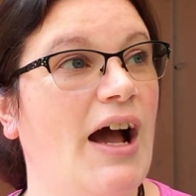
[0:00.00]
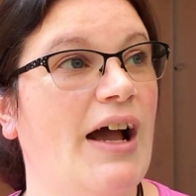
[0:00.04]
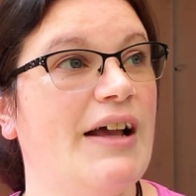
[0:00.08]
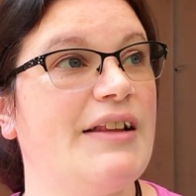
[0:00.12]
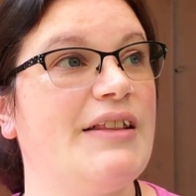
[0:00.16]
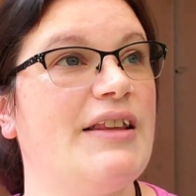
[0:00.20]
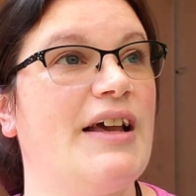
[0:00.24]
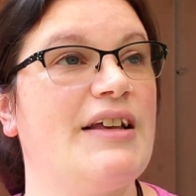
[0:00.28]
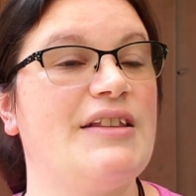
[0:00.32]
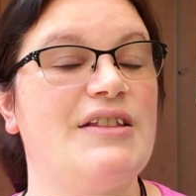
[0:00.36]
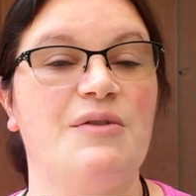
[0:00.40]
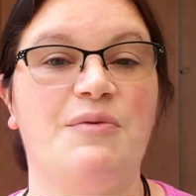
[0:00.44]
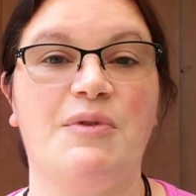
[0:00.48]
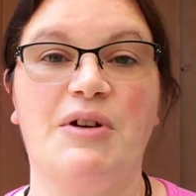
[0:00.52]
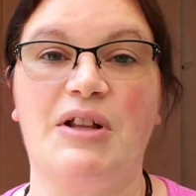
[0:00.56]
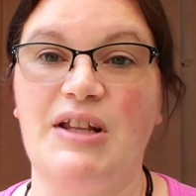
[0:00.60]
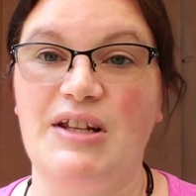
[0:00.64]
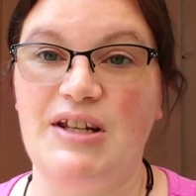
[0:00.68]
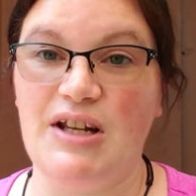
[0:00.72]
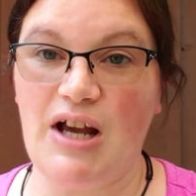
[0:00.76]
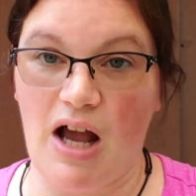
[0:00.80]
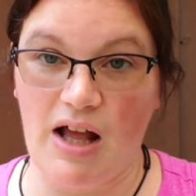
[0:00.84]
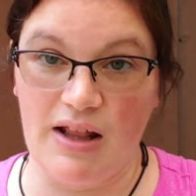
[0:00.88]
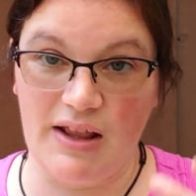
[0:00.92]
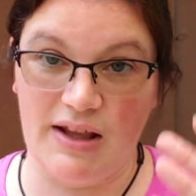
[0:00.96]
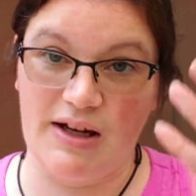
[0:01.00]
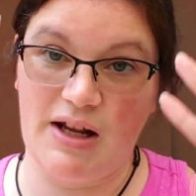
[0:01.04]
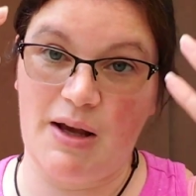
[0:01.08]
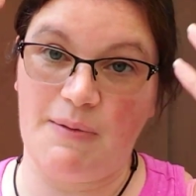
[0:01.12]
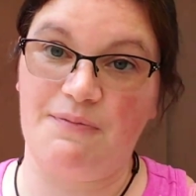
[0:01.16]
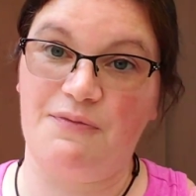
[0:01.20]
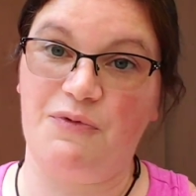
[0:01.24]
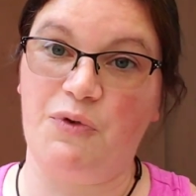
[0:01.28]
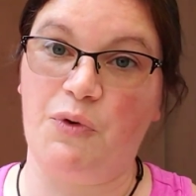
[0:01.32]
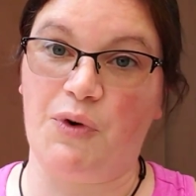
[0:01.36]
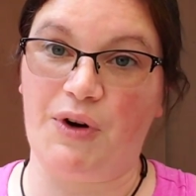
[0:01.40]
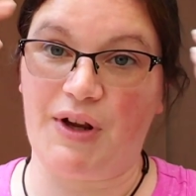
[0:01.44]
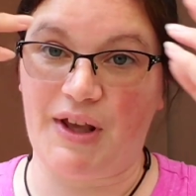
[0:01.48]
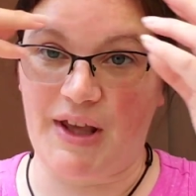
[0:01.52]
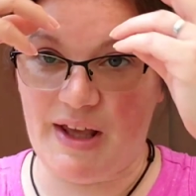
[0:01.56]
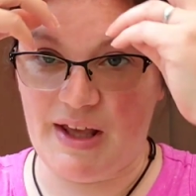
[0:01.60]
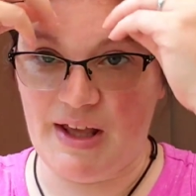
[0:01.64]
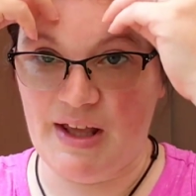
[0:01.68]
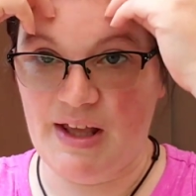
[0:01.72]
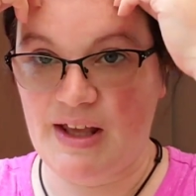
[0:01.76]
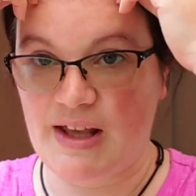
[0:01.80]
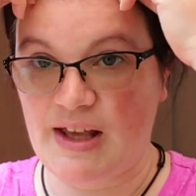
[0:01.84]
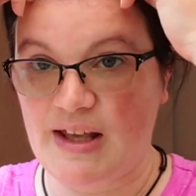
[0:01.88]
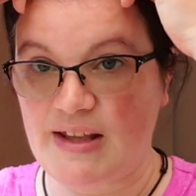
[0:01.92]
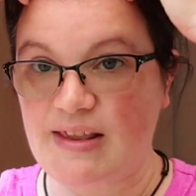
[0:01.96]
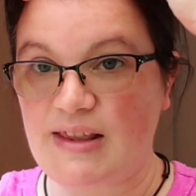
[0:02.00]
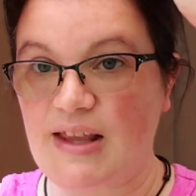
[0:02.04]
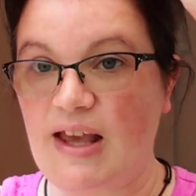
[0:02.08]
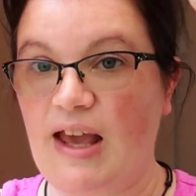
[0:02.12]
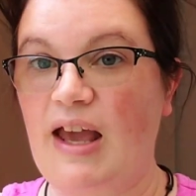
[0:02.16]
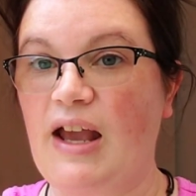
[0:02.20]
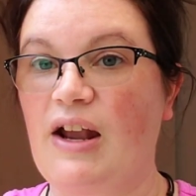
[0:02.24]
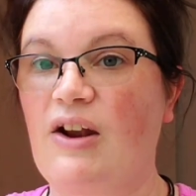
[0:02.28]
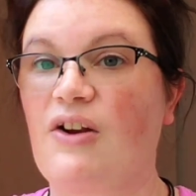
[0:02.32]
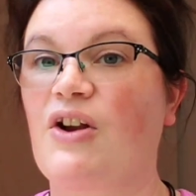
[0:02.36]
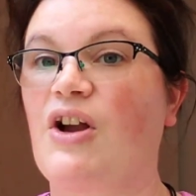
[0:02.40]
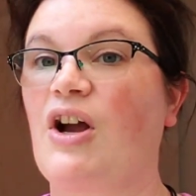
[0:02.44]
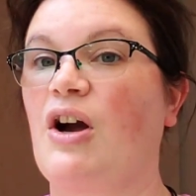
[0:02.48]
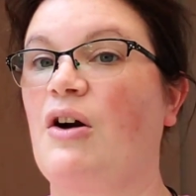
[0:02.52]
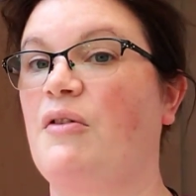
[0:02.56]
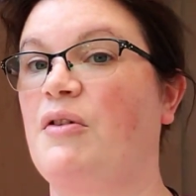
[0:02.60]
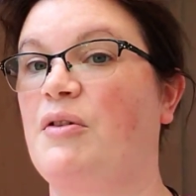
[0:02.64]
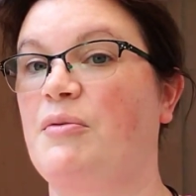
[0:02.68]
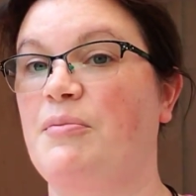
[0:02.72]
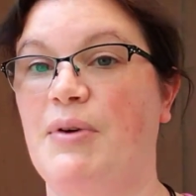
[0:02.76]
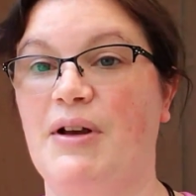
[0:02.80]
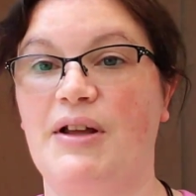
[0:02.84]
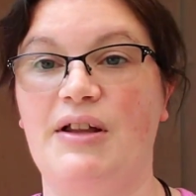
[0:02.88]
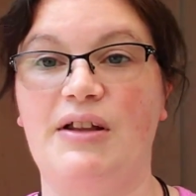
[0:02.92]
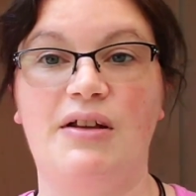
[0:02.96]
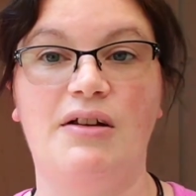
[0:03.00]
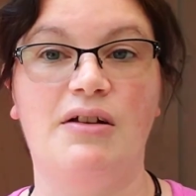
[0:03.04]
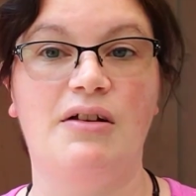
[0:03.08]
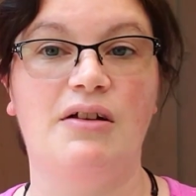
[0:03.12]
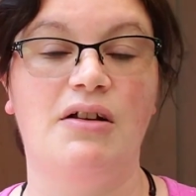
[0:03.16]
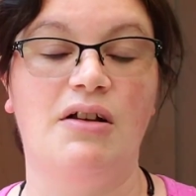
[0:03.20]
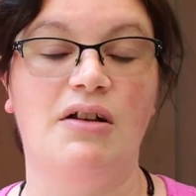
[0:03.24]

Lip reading: I'd like to really doll it up for you, get the hair going, but